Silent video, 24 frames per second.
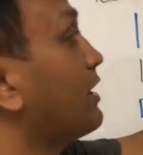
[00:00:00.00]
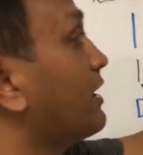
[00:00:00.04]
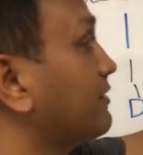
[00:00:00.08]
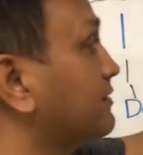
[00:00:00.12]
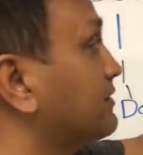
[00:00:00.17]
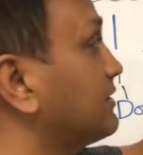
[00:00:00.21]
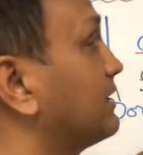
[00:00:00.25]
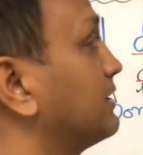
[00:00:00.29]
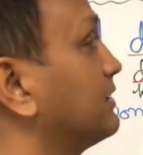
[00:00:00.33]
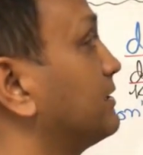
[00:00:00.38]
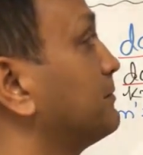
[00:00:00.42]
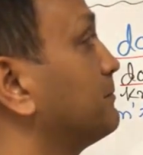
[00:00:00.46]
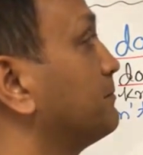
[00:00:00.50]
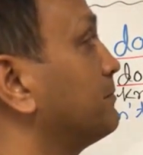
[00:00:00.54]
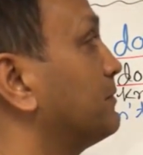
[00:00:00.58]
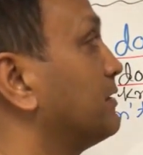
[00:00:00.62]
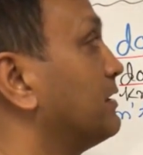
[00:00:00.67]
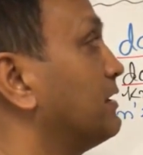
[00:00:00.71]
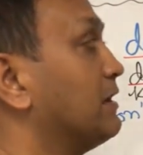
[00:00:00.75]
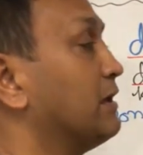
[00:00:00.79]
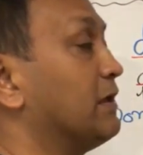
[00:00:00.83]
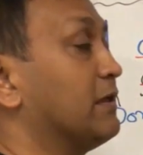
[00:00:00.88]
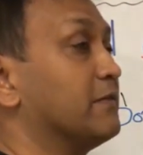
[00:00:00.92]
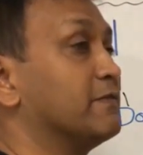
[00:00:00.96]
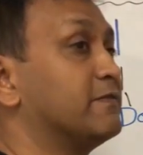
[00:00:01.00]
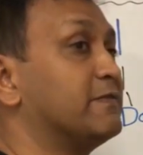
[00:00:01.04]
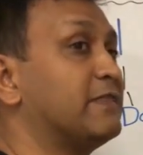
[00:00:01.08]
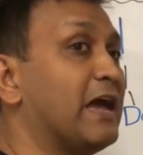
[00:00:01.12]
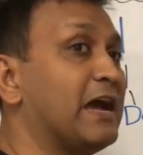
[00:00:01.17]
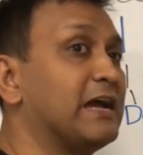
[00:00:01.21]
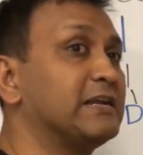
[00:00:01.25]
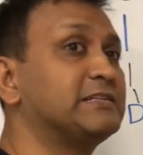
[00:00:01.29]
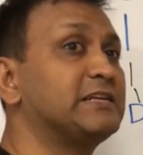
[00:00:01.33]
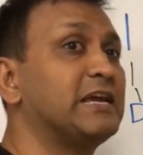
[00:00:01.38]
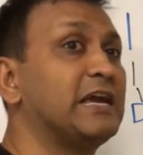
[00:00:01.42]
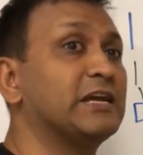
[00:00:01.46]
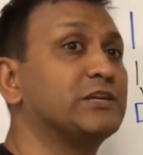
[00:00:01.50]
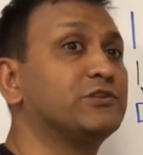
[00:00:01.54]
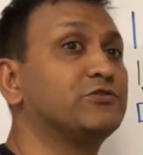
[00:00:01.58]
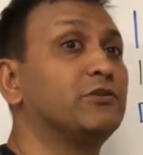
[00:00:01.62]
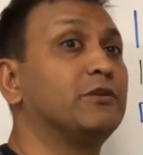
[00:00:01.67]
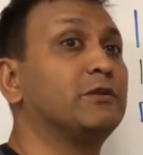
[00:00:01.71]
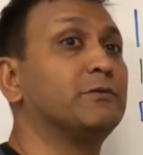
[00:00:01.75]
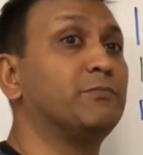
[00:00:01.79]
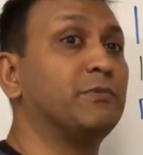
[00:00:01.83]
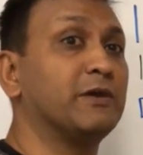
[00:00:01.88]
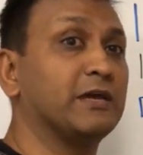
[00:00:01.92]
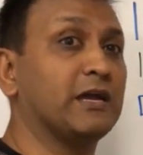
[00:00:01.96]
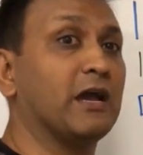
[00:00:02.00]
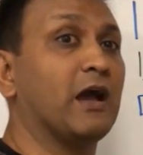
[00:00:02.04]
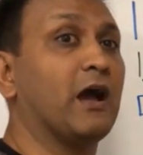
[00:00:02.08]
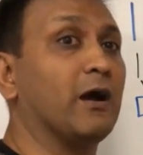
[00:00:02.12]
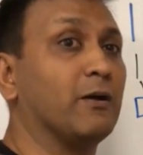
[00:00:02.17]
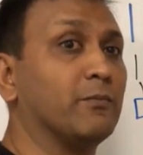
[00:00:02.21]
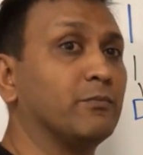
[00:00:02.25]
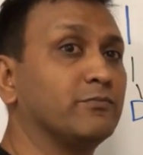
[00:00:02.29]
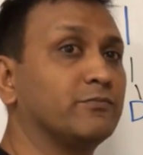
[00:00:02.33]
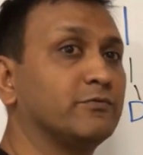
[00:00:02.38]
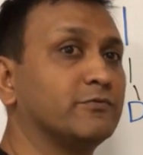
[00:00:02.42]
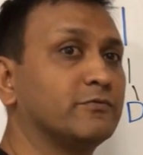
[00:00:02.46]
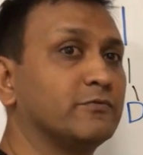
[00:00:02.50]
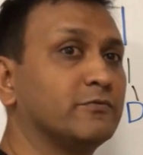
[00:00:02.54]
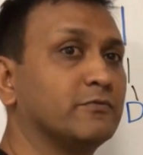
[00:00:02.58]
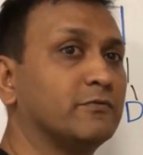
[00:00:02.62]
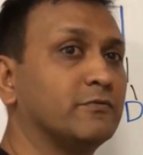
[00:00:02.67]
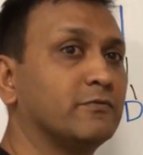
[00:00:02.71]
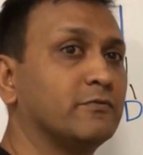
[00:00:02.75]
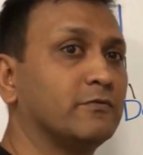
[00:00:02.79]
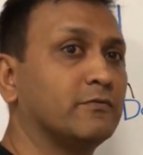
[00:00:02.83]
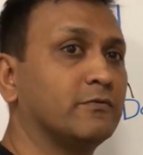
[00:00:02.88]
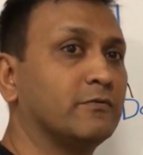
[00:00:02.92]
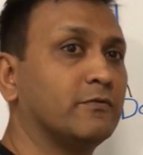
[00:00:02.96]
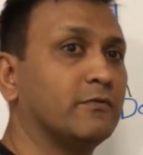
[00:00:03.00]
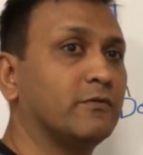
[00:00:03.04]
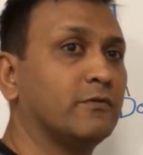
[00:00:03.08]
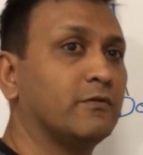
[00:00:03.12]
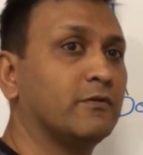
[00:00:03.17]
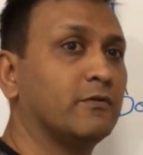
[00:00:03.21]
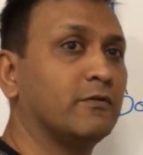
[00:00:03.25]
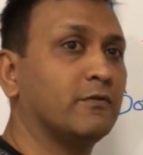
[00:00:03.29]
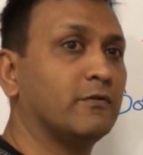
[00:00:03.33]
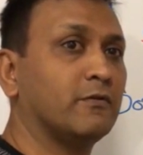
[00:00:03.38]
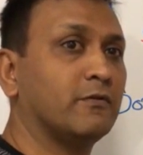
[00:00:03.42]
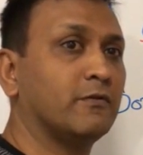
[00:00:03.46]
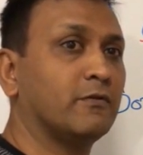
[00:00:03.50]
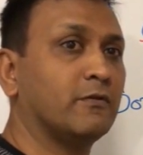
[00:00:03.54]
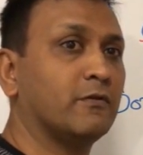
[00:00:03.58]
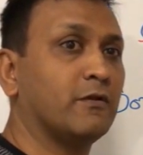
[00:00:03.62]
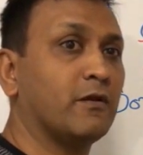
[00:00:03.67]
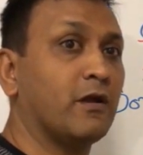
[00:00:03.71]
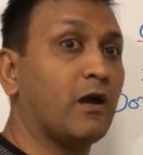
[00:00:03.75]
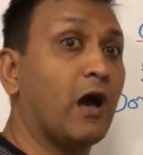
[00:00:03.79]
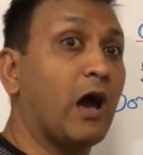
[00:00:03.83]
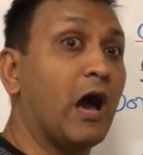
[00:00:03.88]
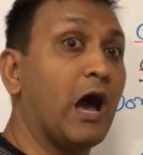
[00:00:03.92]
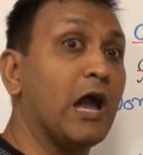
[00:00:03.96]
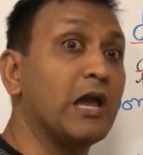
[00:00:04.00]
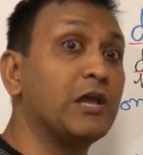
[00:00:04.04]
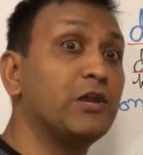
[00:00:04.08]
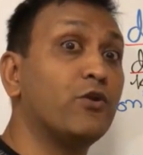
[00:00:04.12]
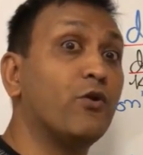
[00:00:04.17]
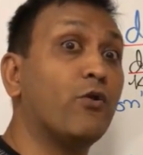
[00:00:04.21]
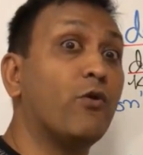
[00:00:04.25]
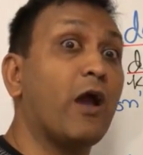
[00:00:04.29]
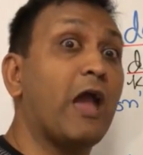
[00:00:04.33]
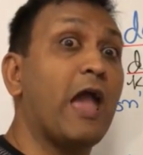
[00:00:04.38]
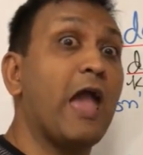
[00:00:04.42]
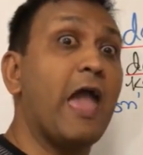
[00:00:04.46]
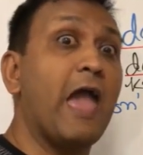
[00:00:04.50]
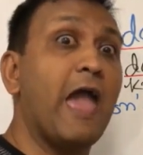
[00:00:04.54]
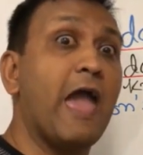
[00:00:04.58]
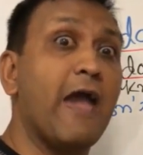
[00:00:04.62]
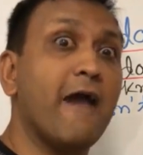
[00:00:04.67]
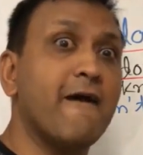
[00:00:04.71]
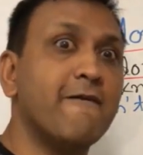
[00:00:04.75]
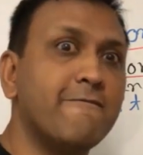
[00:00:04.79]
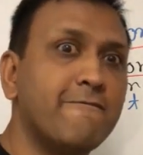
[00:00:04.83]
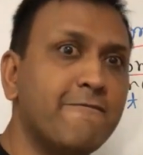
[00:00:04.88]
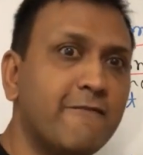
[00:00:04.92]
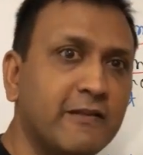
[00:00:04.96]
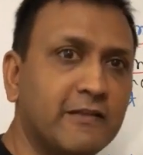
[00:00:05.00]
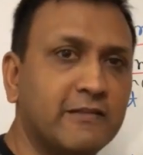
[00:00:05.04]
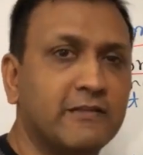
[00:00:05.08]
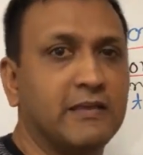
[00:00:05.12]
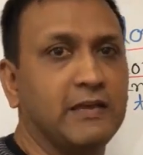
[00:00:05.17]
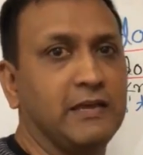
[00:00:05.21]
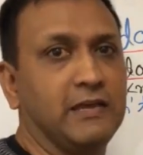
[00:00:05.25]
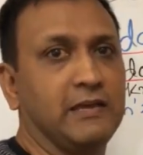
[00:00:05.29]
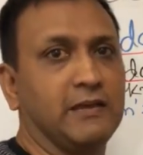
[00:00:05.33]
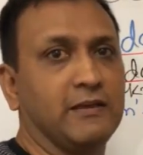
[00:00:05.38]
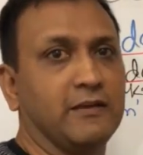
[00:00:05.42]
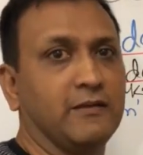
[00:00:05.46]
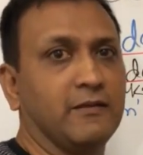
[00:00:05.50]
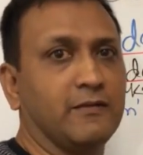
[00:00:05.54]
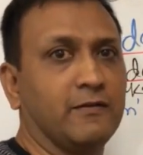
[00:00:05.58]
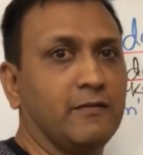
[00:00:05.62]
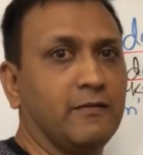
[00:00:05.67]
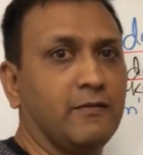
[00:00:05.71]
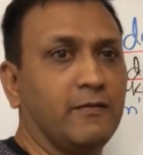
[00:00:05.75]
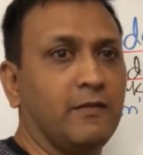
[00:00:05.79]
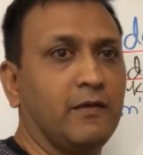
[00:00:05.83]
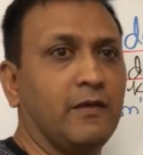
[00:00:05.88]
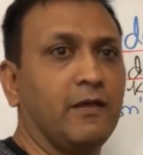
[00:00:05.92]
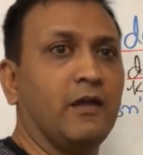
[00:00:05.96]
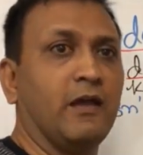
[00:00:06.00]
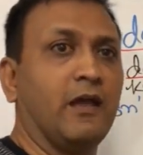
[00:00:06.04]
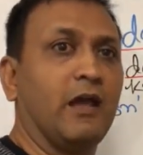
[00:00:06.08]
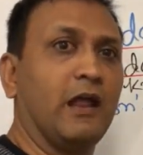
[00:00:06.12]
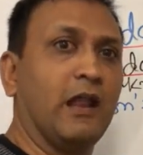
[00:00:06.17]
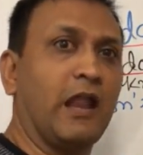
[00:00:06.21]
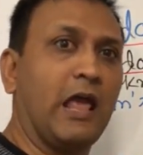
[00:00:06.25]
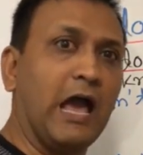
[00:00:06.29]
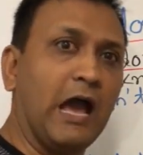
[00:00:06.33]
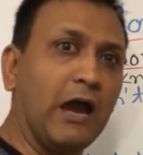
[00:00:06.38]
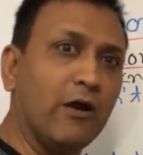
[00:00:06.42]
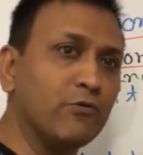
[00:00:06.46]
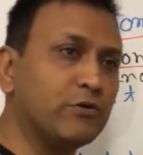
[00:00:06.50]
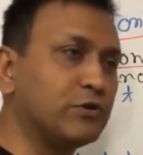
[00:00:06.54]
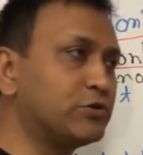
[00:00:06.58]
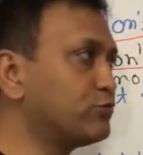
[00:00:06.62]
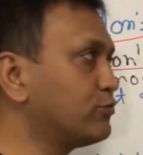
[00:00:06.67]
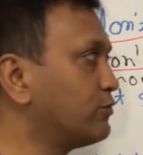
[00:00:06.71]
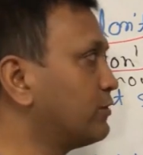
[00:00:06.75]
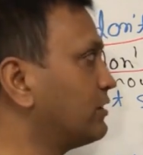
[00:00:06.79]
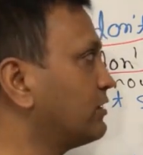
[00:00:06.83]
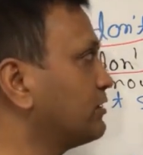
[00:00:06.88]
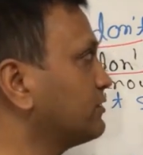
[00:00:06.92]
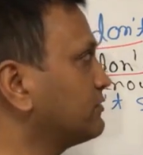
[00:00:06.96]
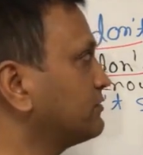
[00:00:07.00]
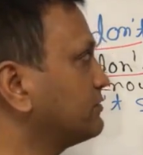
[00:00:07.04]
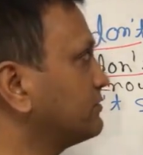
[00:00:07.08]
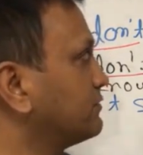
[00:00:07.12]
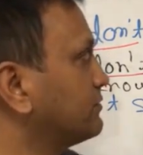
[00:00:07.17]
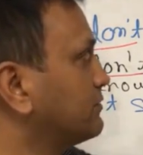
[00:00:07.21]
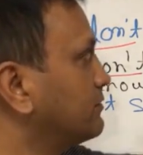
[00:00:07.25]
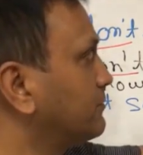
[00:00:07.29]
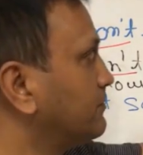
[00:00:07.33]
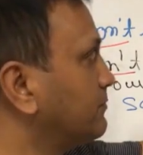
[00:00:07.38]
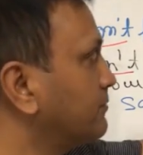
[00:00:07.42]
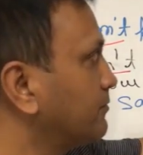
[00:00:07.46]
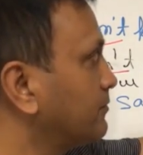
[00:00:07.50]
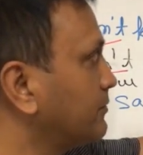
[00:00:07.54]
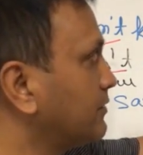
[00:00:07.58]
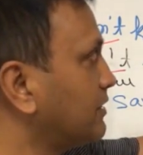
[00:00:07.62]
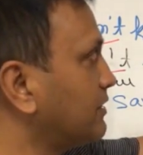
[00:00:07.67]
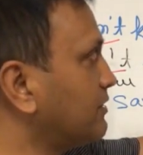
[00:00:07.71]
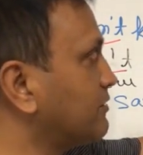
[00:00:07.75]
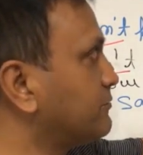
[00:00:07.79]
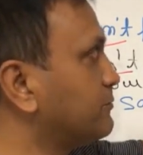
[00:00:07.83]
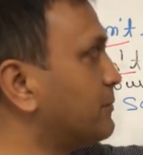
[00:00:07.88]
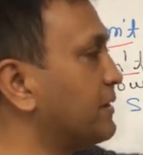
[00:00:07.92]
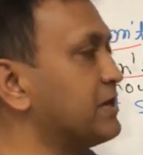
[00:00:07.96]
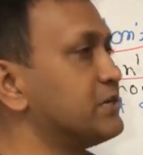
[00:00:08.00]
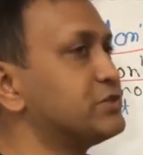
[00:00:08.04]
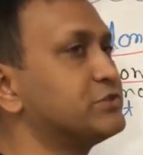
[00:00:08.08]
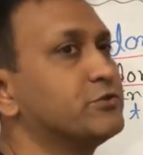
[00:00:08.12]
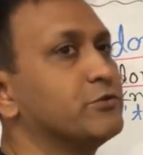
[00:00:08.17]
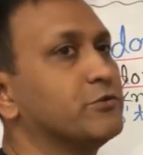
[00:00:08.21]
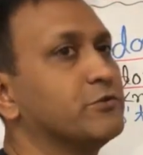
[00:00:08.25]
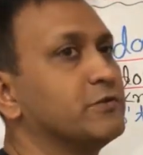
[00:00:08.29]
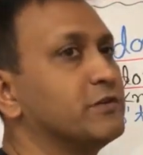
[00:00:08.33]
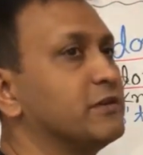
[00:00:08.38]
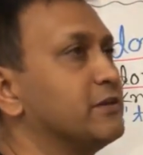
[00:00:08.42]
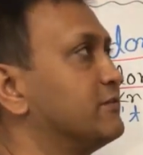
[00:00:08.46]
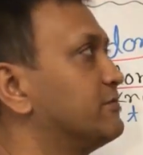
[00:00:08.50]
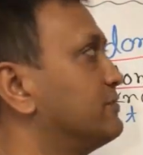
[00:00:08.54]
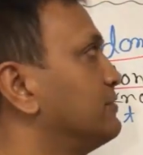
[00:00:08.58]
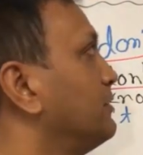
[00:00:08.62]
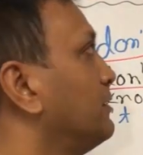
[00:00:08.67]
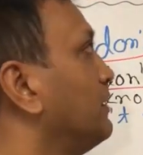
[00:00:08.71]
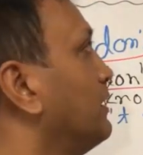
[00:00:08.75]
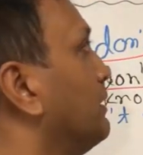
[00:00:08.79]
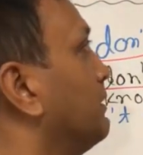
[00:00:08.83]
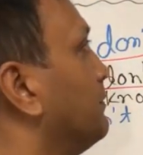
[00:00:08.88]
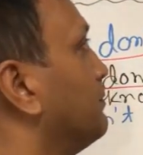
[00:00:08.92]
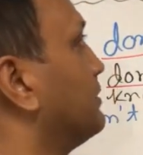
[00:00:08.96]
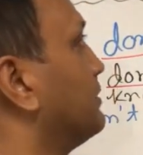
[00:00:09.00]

nothing, that actually becomes I know everything. And how it works is based on this,